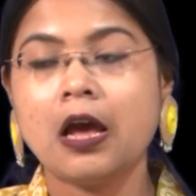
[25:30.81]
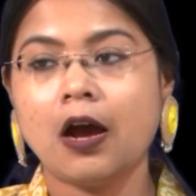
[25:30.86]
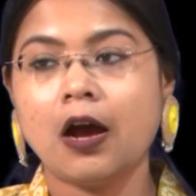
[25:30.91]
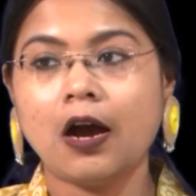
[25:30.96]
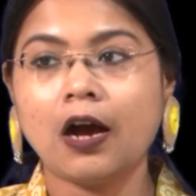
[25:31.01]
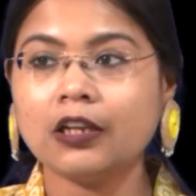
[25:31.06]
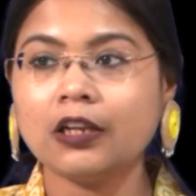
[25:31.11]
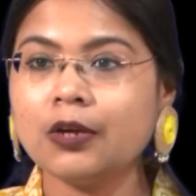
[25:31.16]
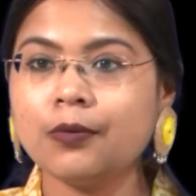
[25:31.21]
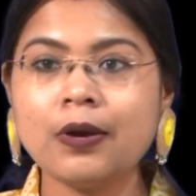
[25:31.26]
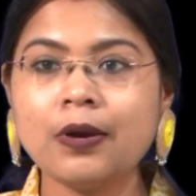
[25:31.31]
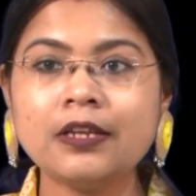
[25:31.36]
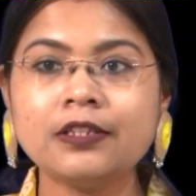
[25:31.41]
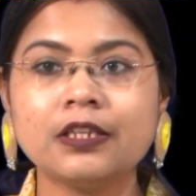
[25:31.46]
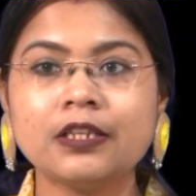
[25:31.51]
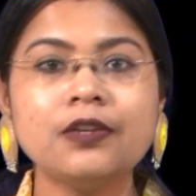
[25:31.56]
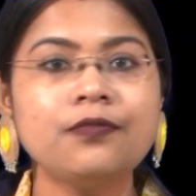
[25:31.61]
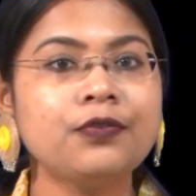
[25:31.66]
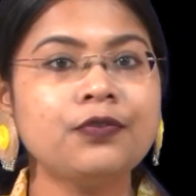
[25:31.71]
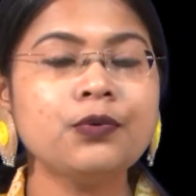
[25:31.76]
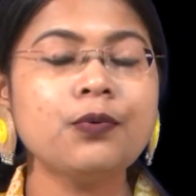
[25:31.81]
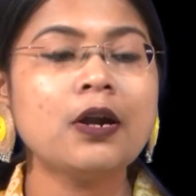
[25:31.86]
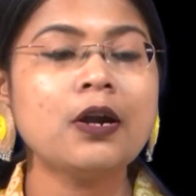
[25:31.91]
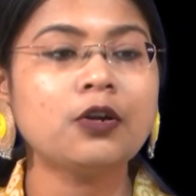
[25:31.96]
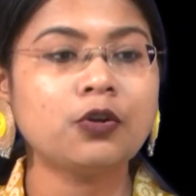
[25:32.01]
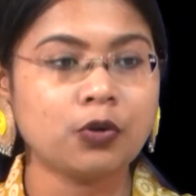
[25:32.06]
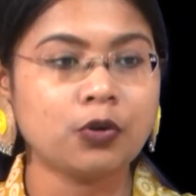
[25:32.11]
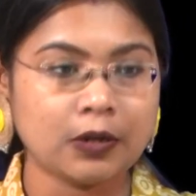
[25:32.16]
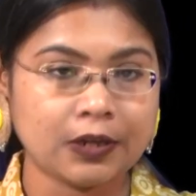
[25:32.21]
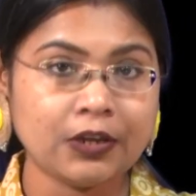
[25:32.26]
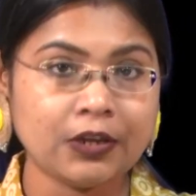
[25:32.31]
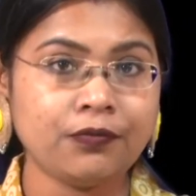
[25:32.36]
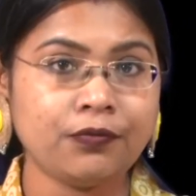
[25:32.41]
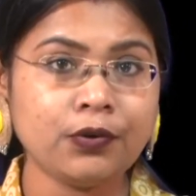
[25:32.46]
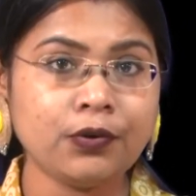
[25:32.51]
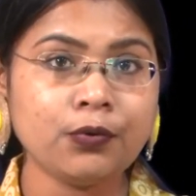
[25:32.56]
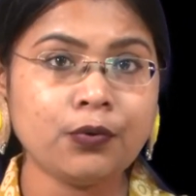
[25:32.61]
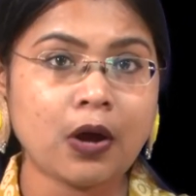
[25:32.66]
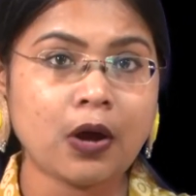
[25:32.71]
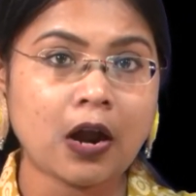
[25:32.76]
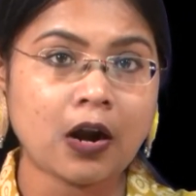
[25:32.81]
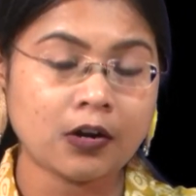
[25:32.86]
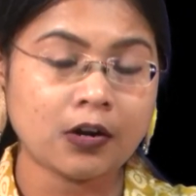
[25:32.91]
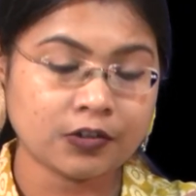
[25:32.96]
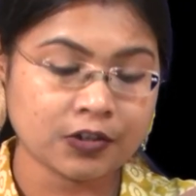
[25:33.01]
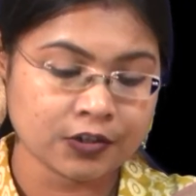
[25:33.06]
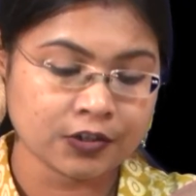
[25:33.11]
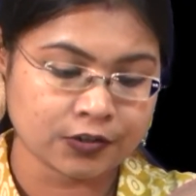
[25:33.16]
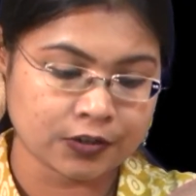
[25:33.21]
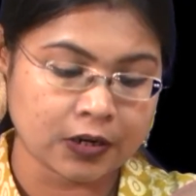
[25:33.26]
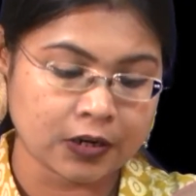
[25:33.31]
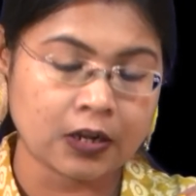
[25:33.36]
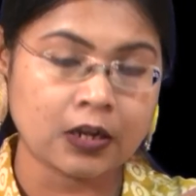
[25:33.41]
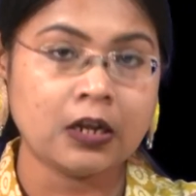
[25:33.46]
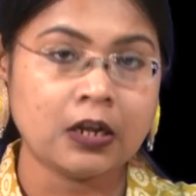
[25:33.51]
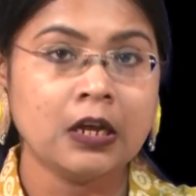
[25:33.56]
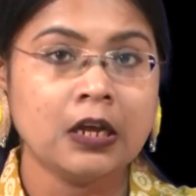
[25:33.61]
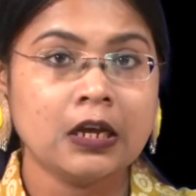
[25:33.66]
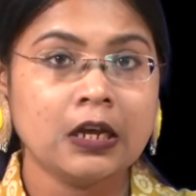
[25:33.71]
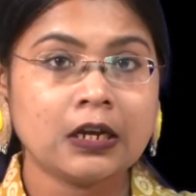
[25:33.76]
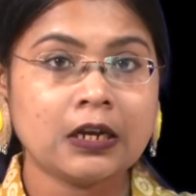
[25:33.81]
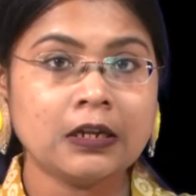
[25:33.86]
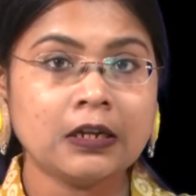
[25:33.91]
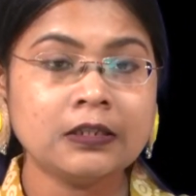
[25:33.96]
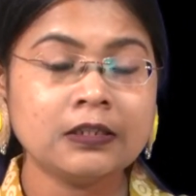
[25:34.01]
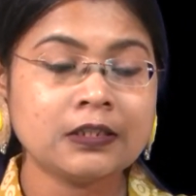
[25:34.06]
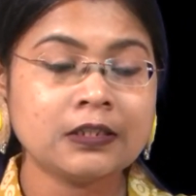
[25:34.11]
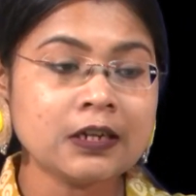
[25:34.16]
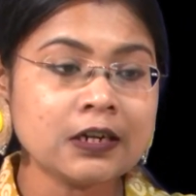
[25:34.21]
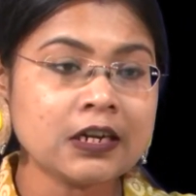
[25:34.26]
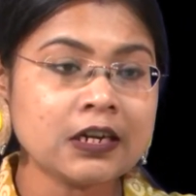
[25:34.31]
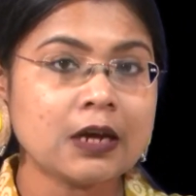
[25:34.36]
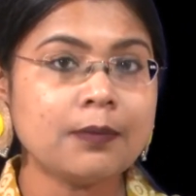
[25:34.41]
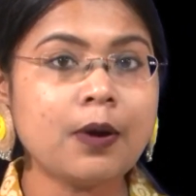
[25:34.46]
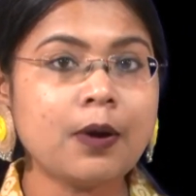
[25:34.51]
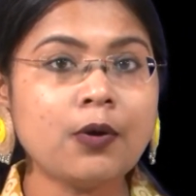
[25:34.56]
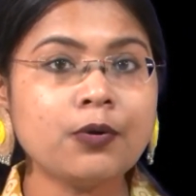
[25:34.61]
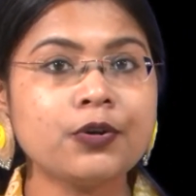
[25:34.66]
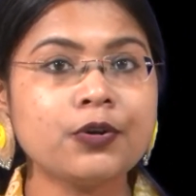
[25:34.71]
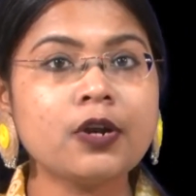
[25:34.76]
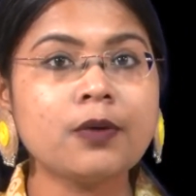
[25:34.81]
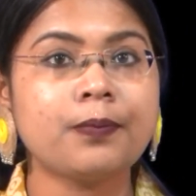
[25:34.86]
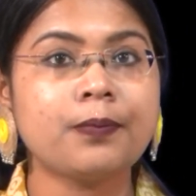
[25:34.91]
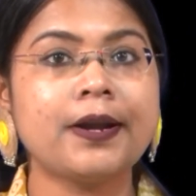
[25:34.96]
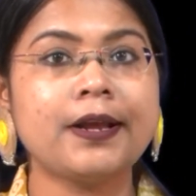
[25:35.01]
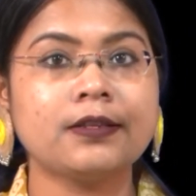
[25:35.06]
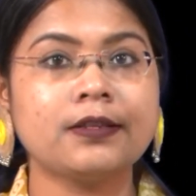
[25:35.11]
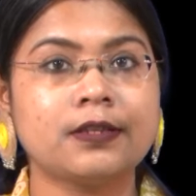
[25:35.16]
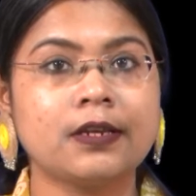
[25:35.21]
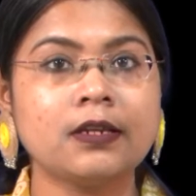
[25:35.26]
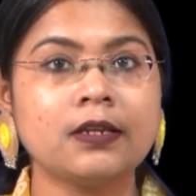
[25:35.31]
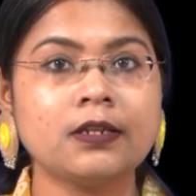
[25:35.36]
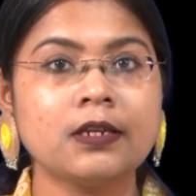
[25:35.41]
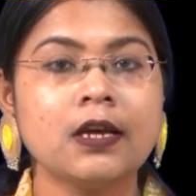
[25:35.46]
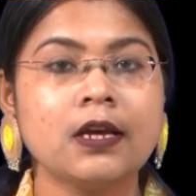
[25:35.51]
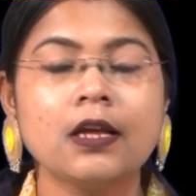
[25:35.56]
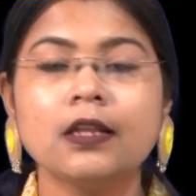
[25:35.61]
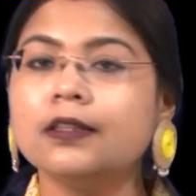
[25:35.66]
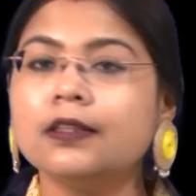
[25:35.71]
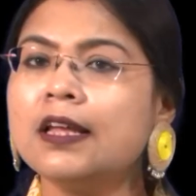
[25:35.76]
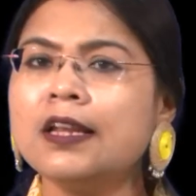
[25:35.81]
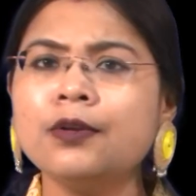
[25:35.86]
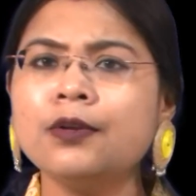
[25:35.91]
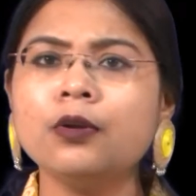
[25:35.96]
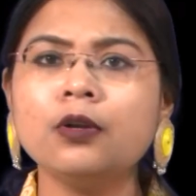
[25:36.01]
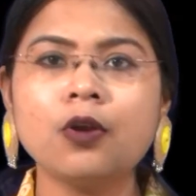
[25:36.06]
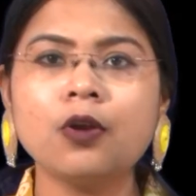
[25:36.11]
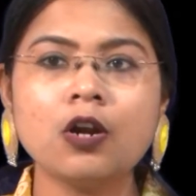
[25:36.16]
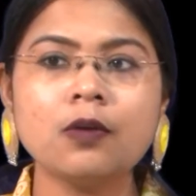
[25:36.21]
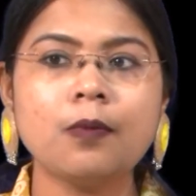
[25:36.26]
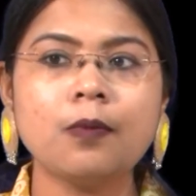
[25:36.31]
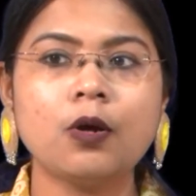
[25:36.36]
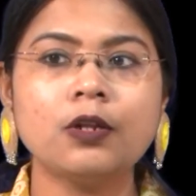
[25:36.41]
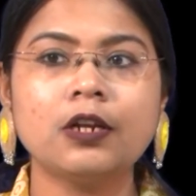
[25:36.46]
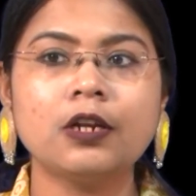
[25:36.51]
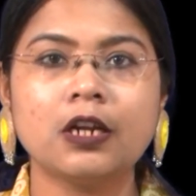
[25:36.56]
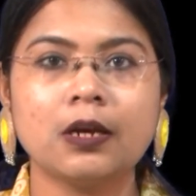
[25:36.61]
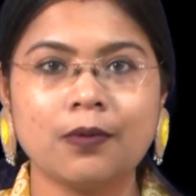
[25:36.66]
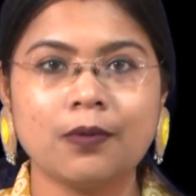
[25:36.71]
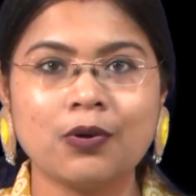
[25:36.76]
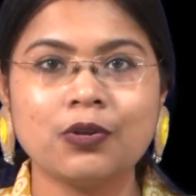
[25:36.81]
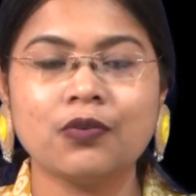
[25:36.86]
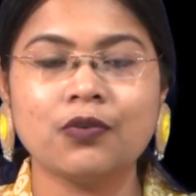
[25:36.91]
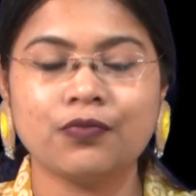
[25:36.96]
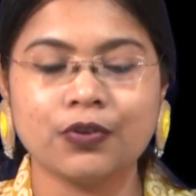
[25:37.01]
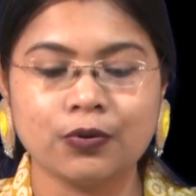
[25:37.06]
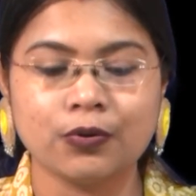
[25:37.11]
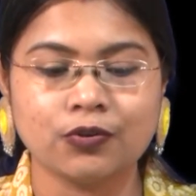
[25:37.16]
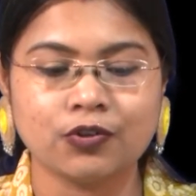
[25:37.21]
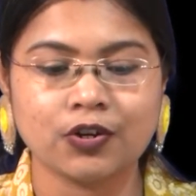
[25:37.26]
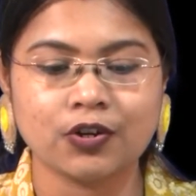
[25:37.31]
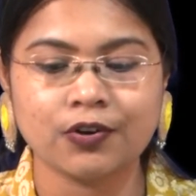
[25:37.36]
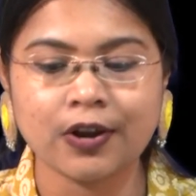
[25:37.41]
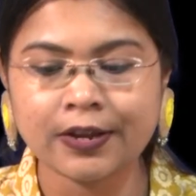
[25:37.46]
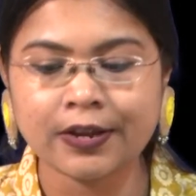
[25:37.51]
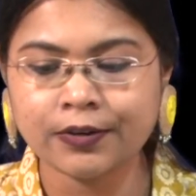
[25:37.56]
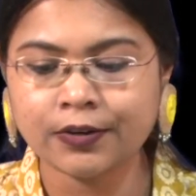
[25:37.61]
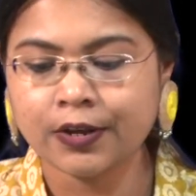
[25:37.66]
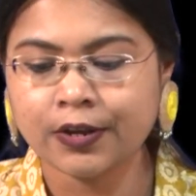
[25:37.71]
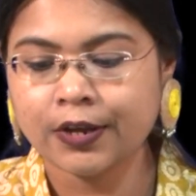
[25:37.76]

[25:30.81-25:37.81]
Otherwise, if you are just concerned about your present, then you will not bother about the future, right.